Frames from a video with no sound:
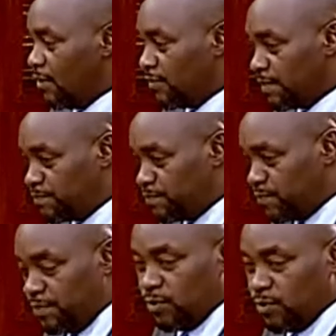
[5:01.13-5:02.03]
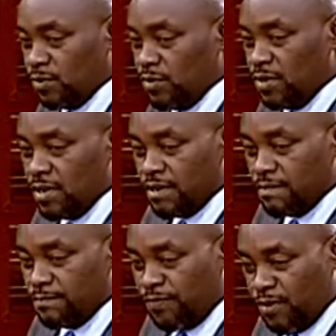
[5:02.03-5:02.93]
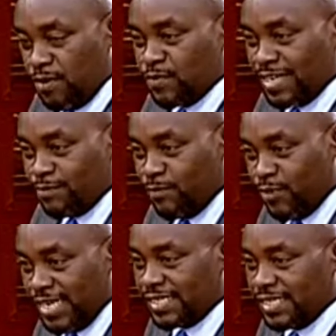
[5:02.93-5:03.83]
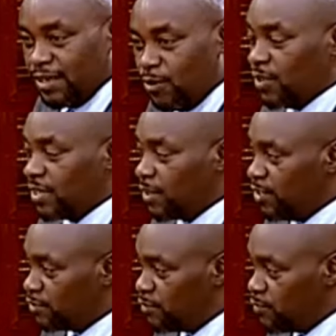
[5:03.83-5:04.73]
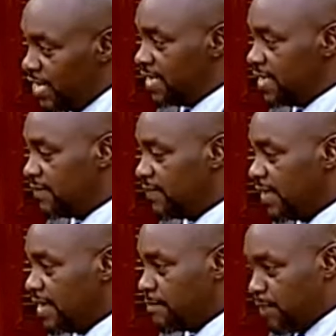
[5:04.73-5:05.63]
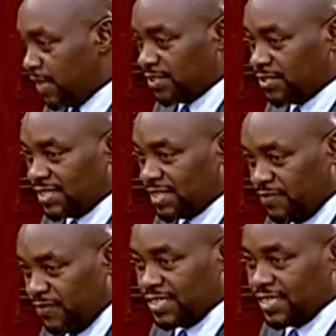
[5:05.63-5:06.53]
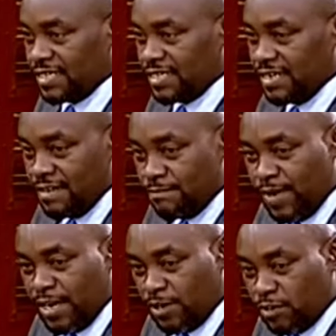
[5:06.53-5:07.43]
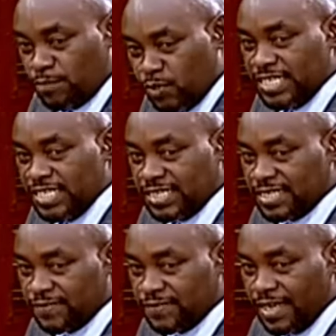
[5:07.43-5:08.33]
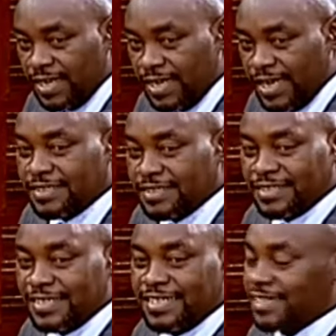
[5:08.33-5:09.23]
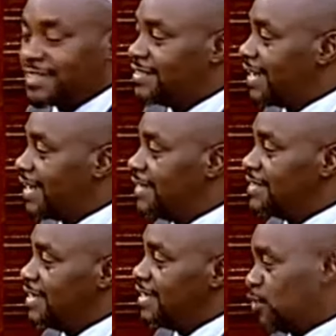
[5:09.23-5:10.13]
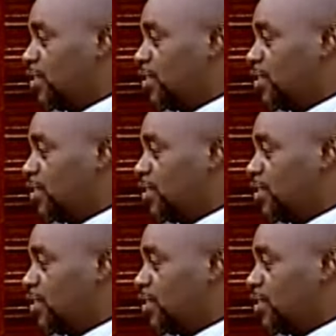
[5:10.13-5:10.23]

of the people from Kibwezi all the way to Mwingi, persons affected by a road project, and he just decides to